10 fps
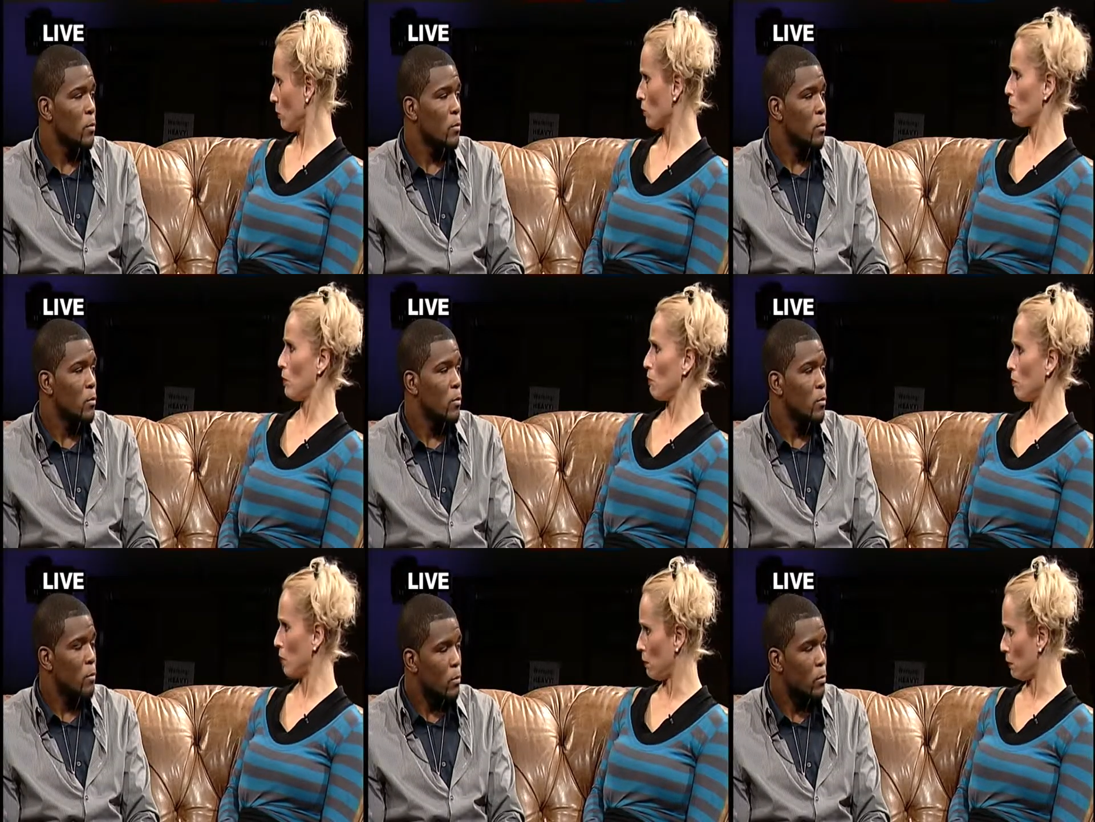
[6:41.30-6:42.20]
Speaker 1: Three
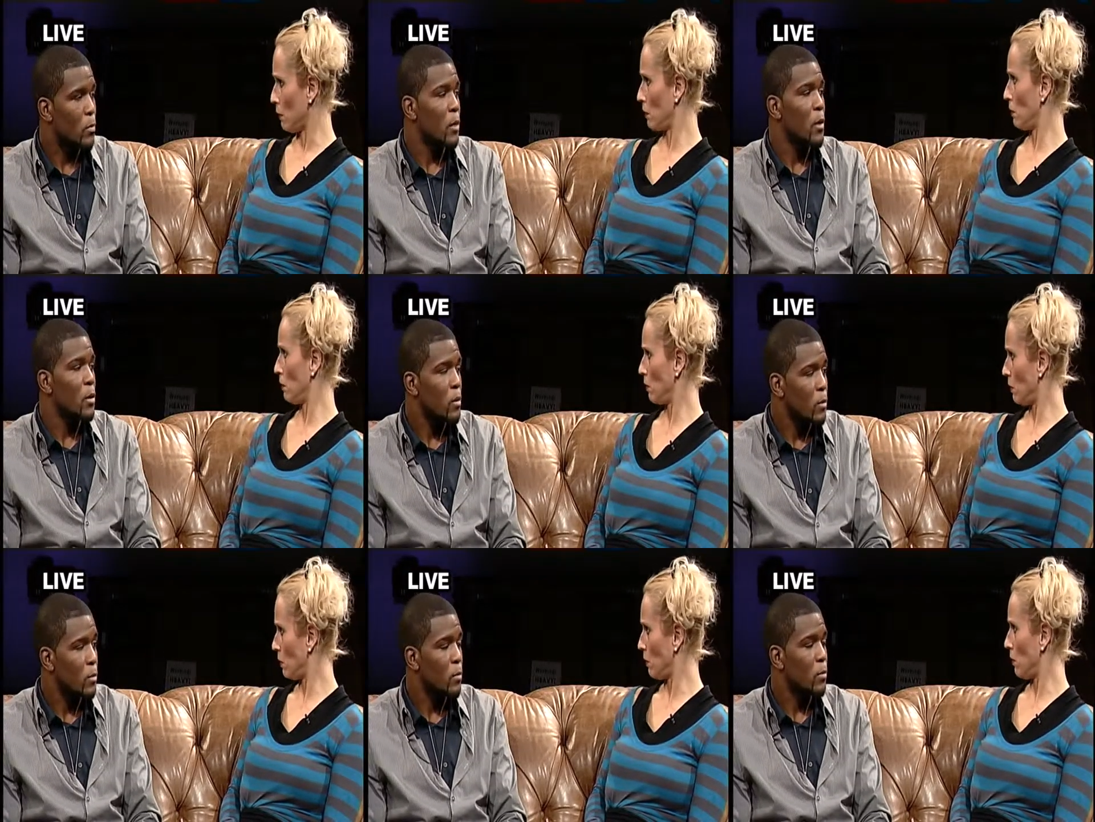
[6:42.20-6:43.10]
different people. Yes.
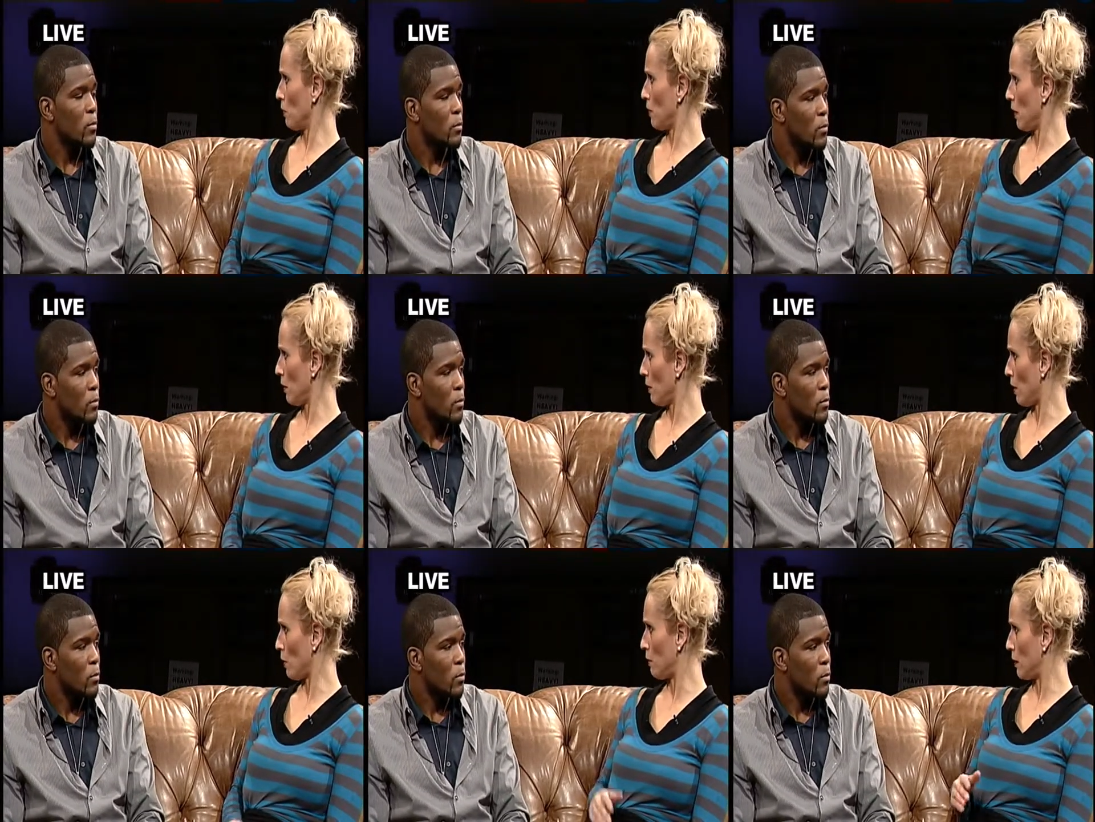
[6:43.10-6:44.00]
Okay.
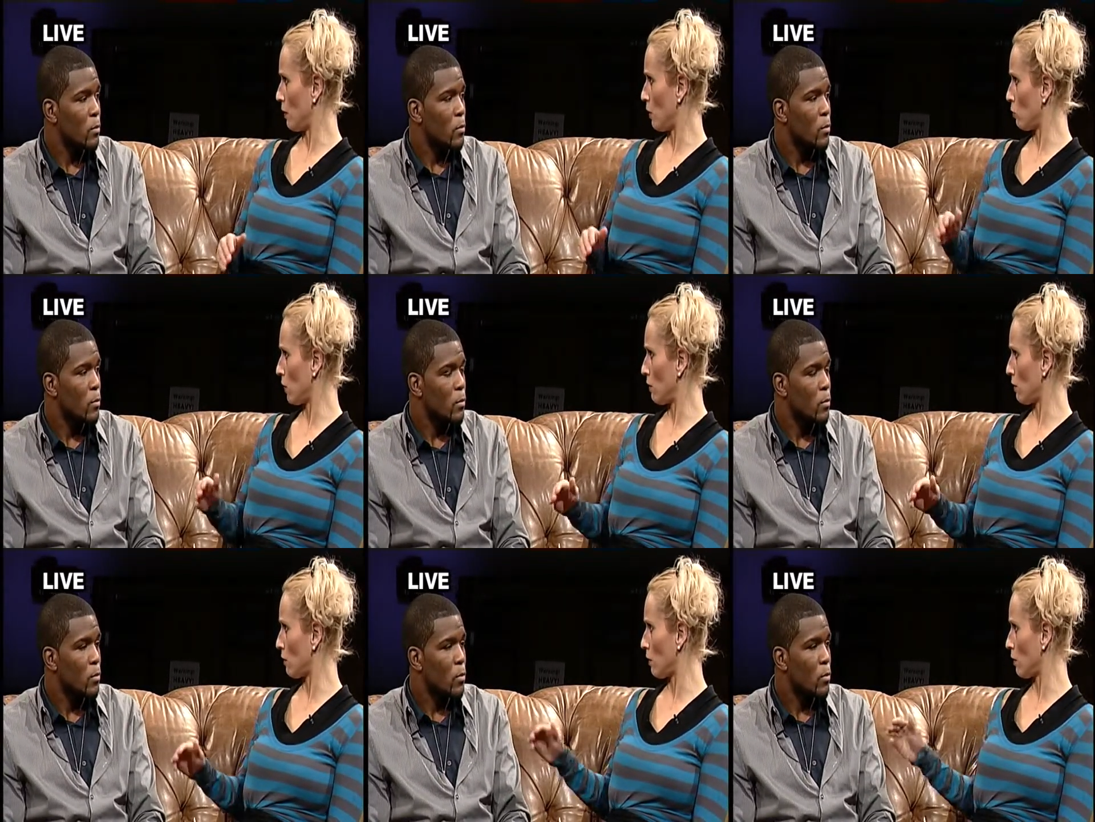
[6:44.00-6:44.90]
Like Mondays,
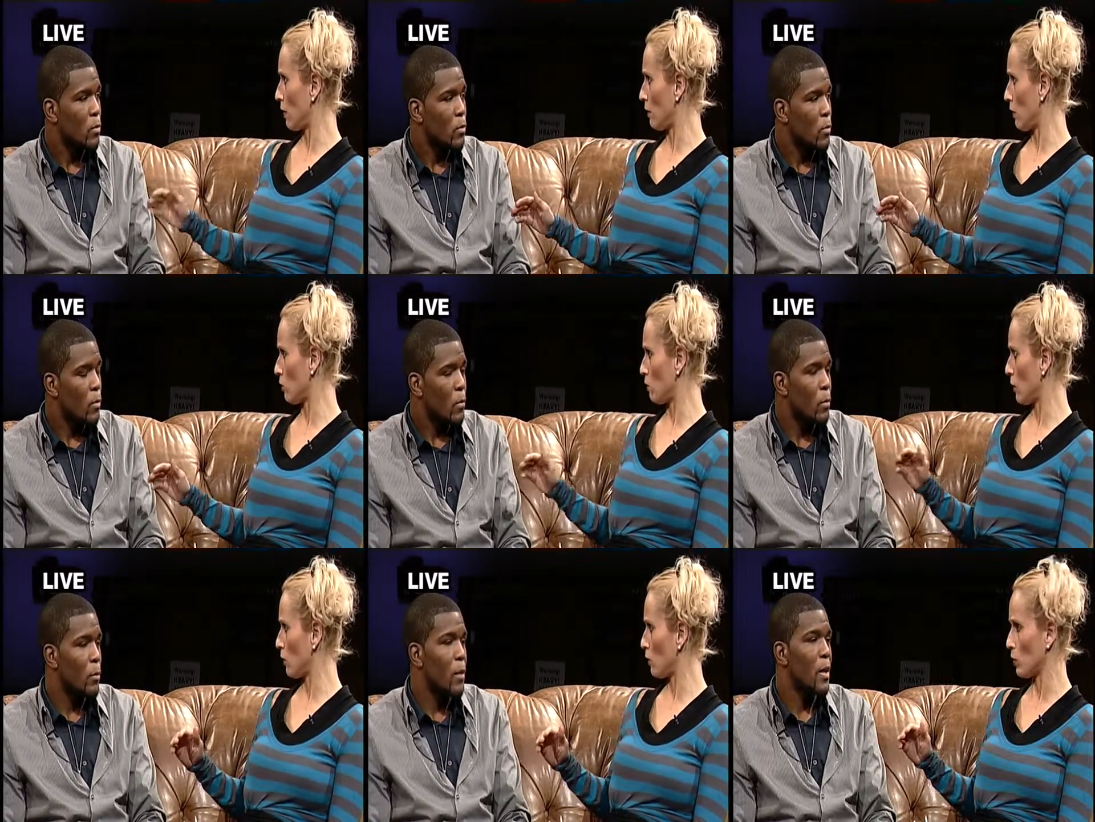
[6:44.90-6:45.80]
Wednesdays, and Sundays.
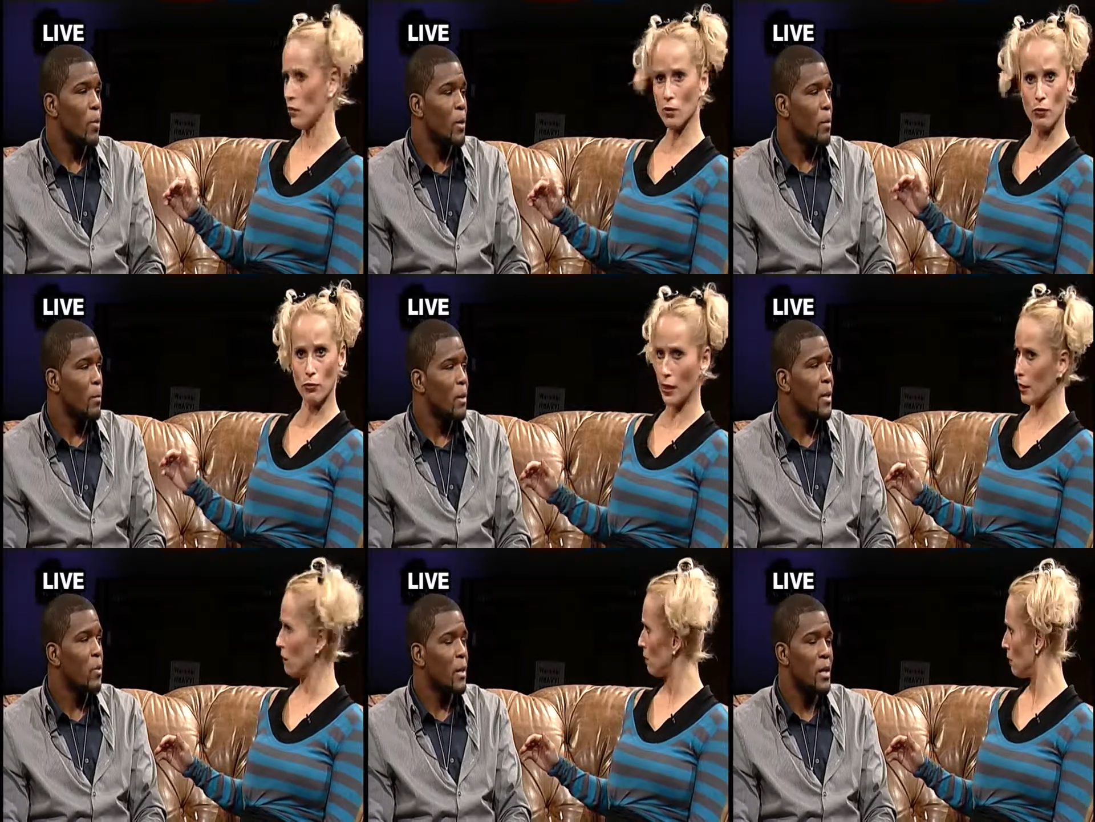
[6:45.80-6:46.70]
Mondays, Monday, Wednesdays, and Fridays.
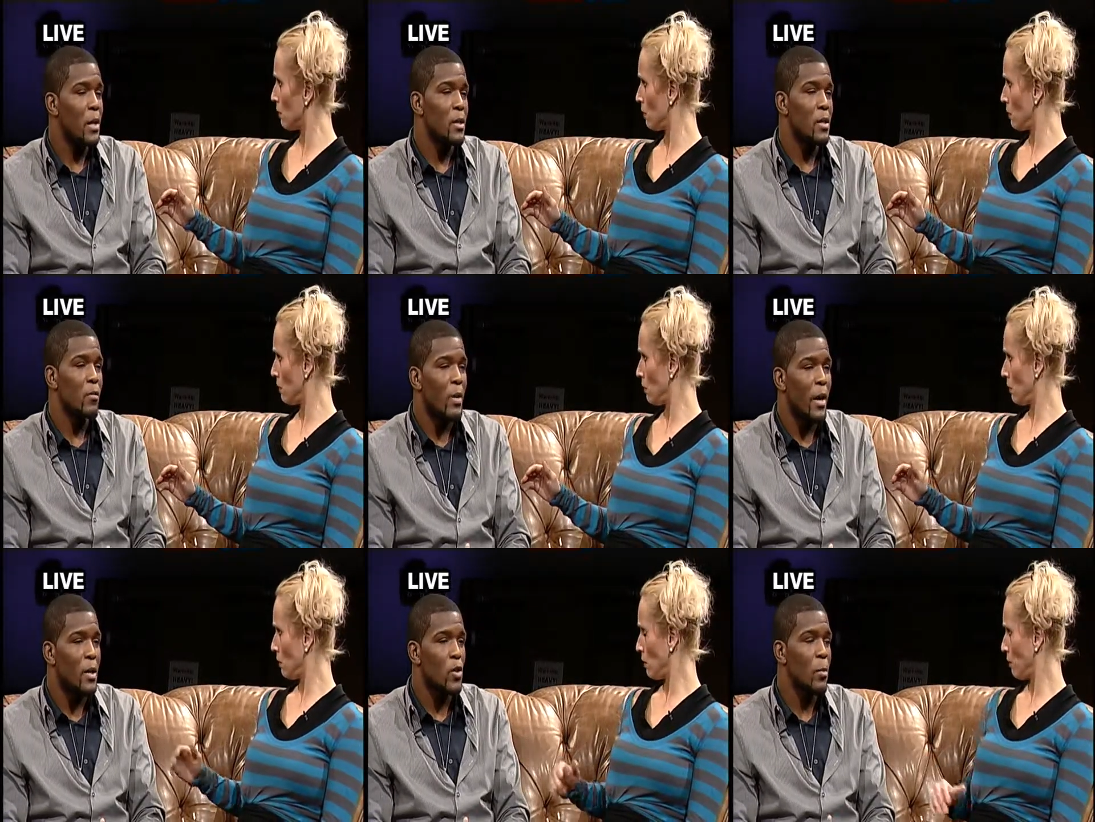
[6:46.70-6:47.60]
Monday, Wednesdays,
Speaker 2: and
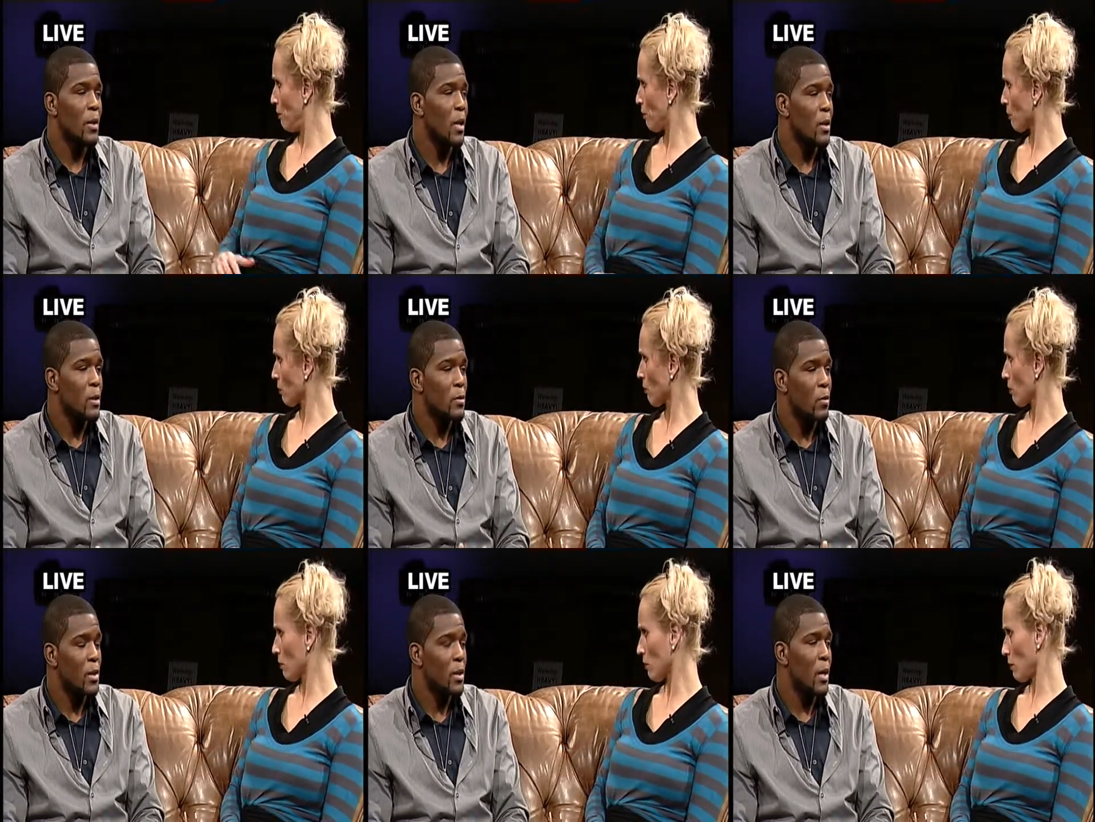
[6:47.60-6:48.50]
Fridays, or Monday,
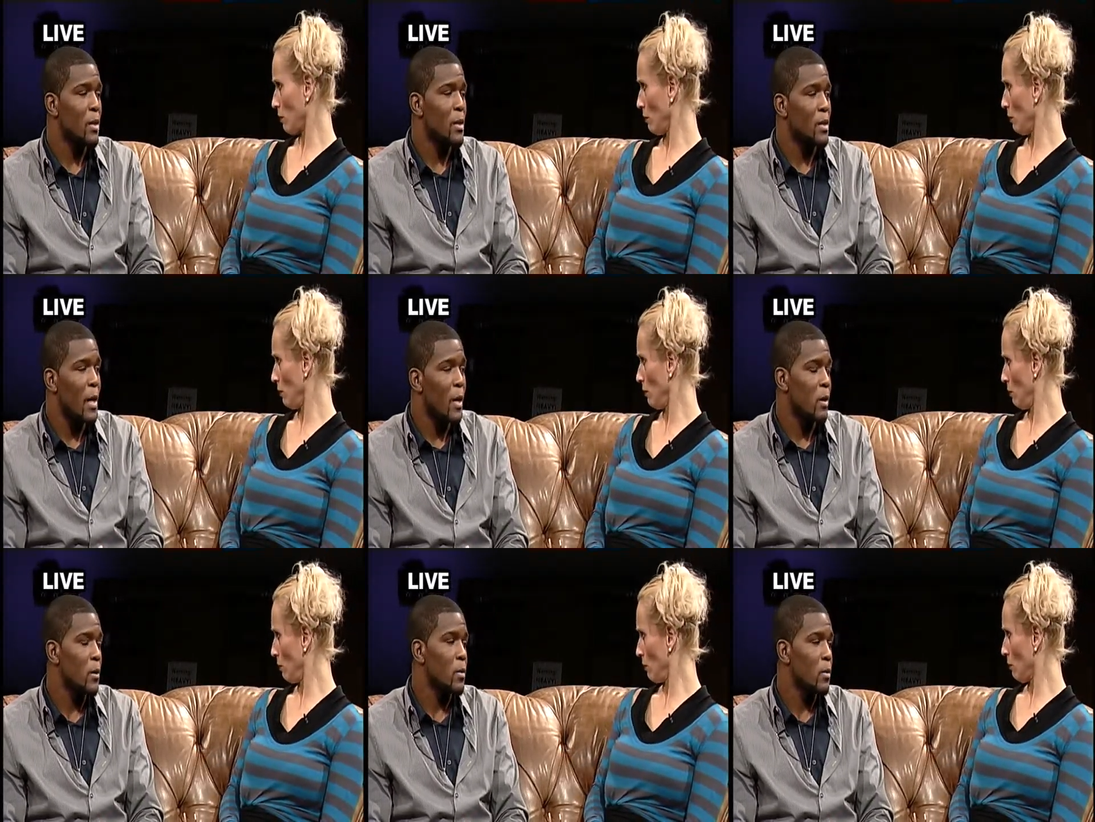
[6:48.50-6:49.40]
Wednesdays, and
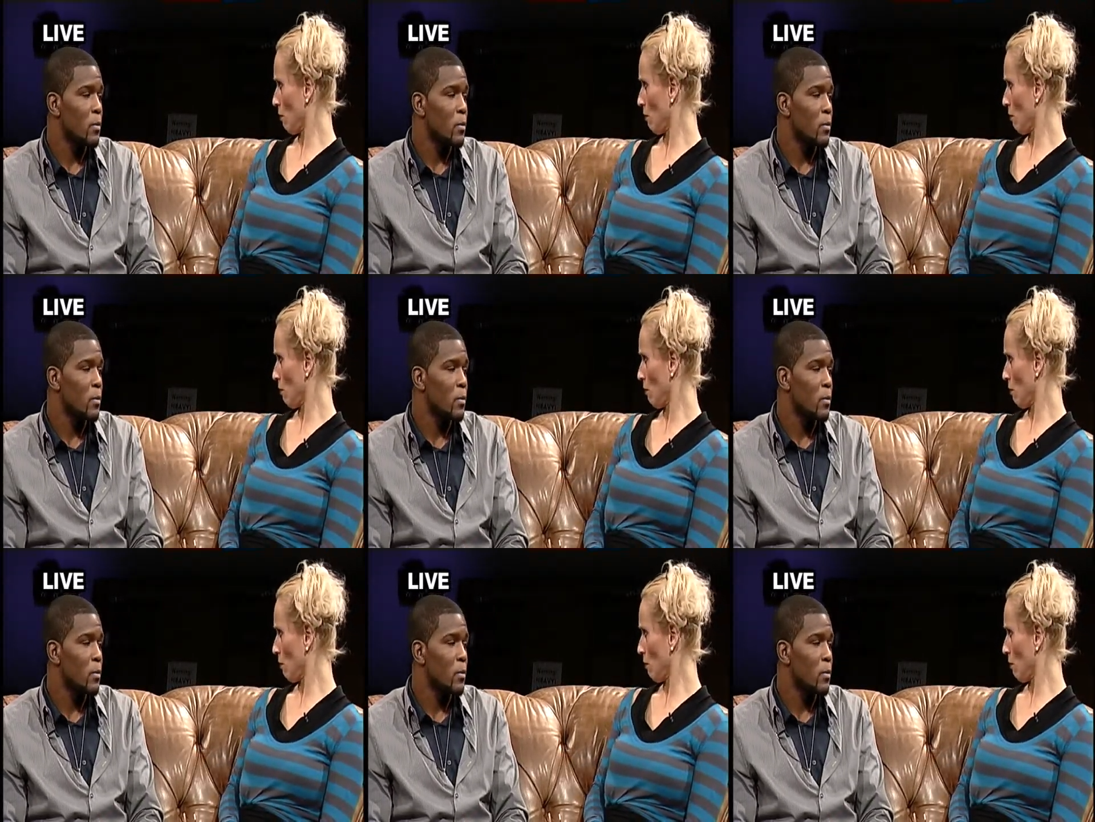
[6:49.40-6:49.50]
Saturdays.